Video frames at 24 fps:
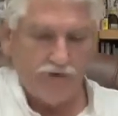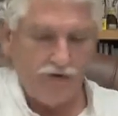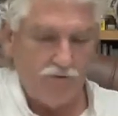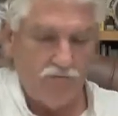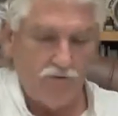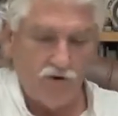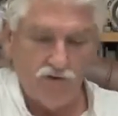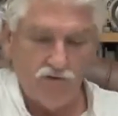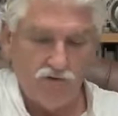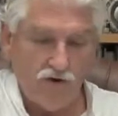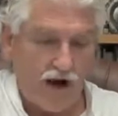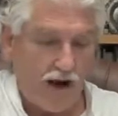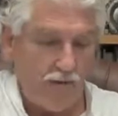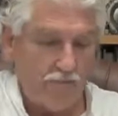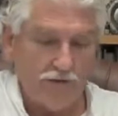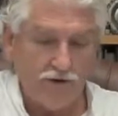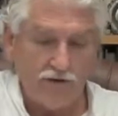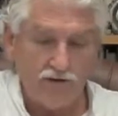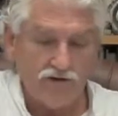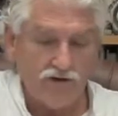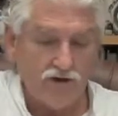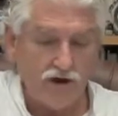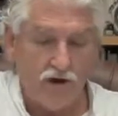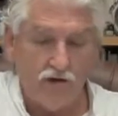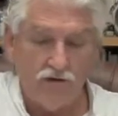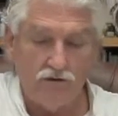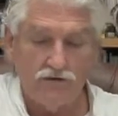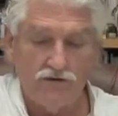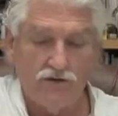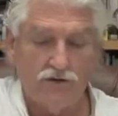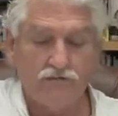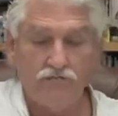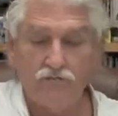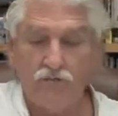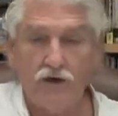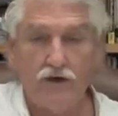More tropical
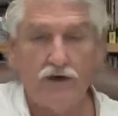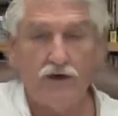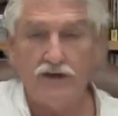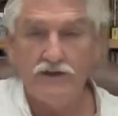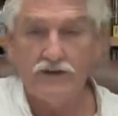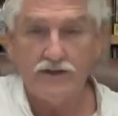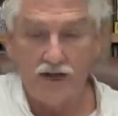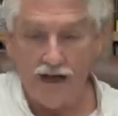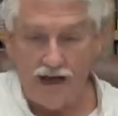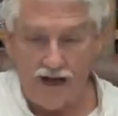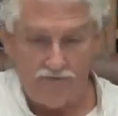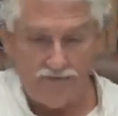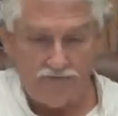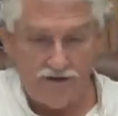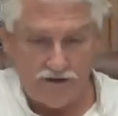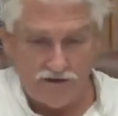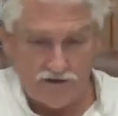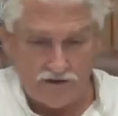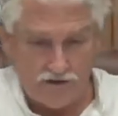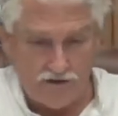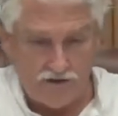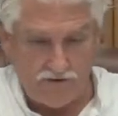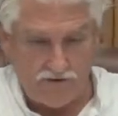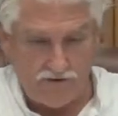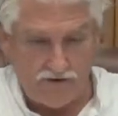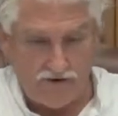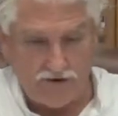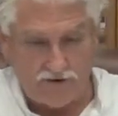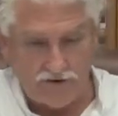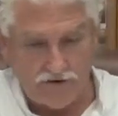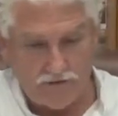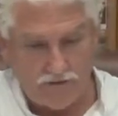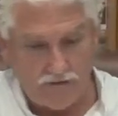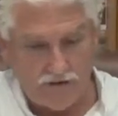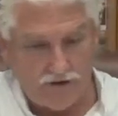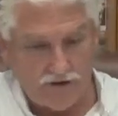zones, one doesn't have that sort of thing
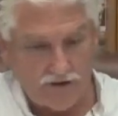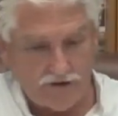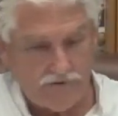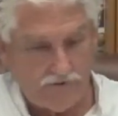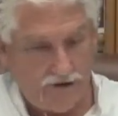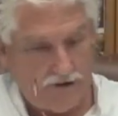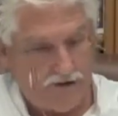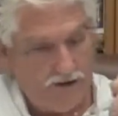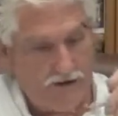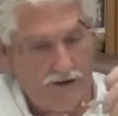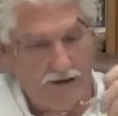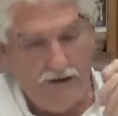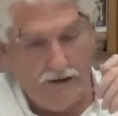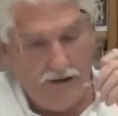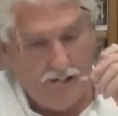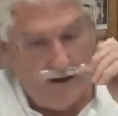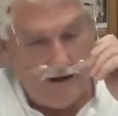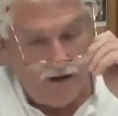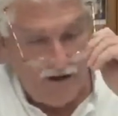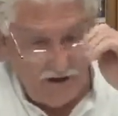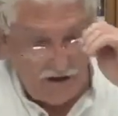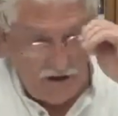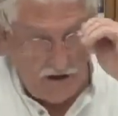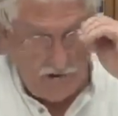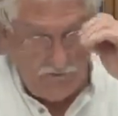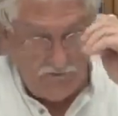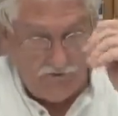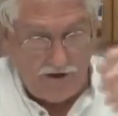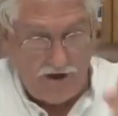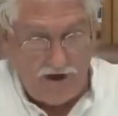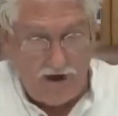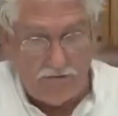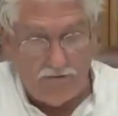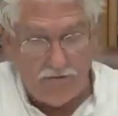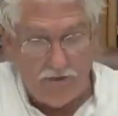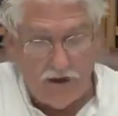so much. But
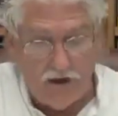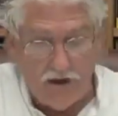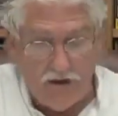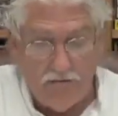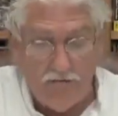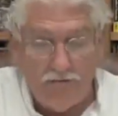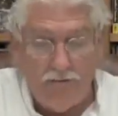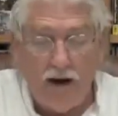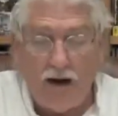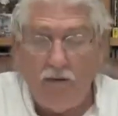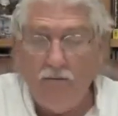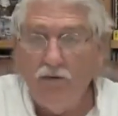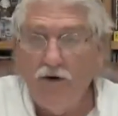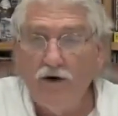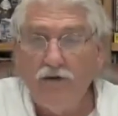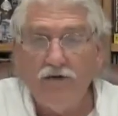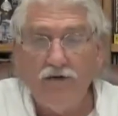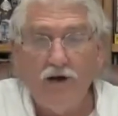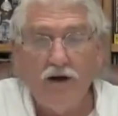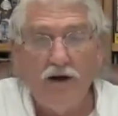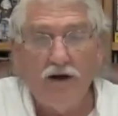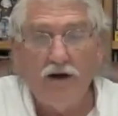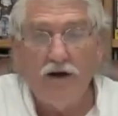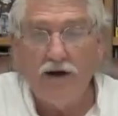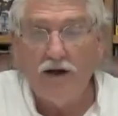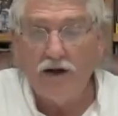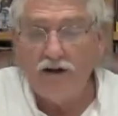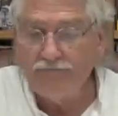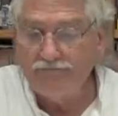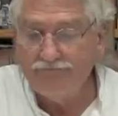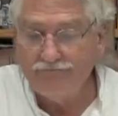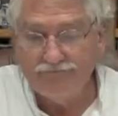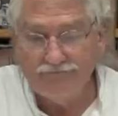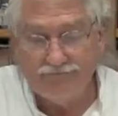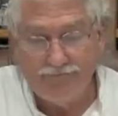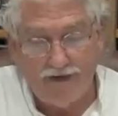Prairie Bloom, I'm with you, honey.
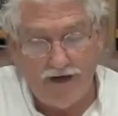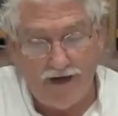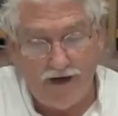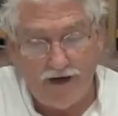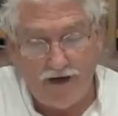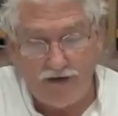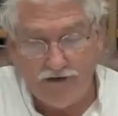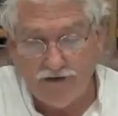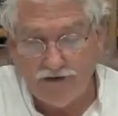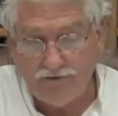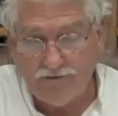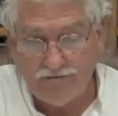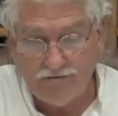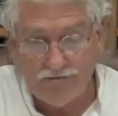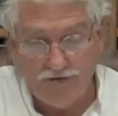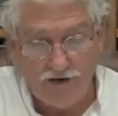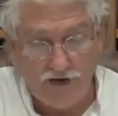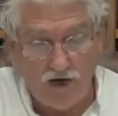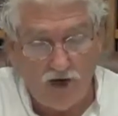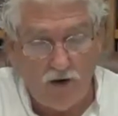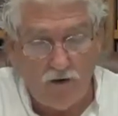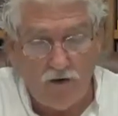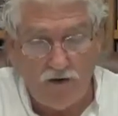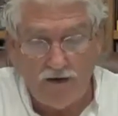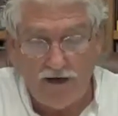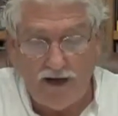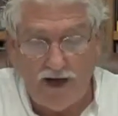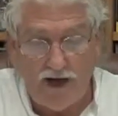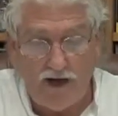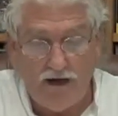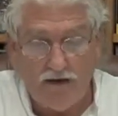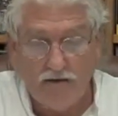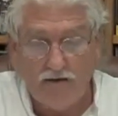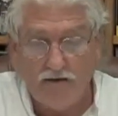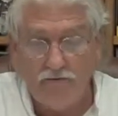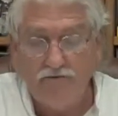Gosh, slow it
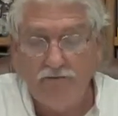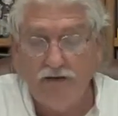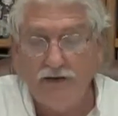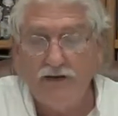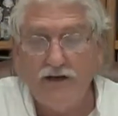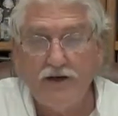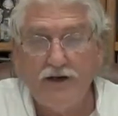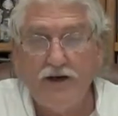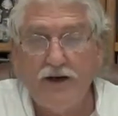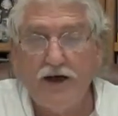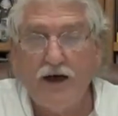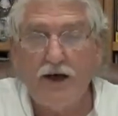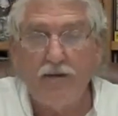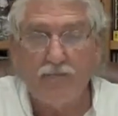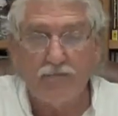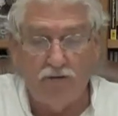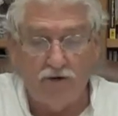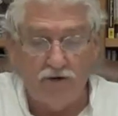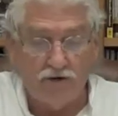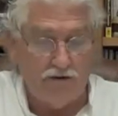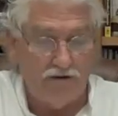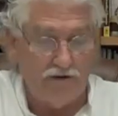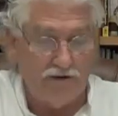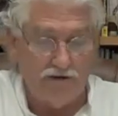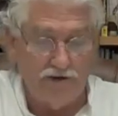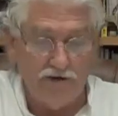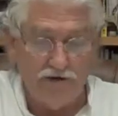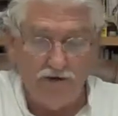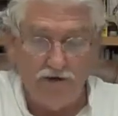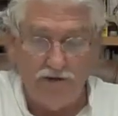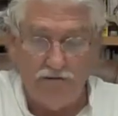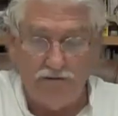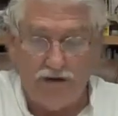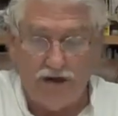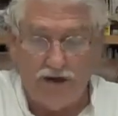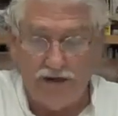down or speed it up. One of the
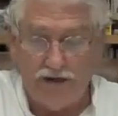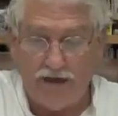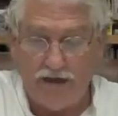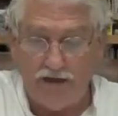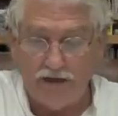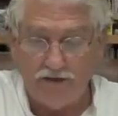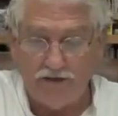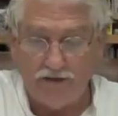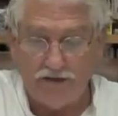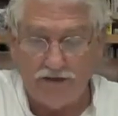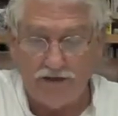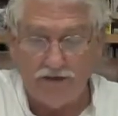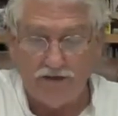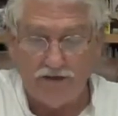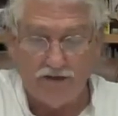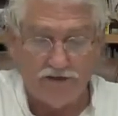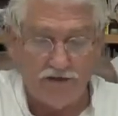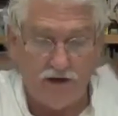two, my guess is.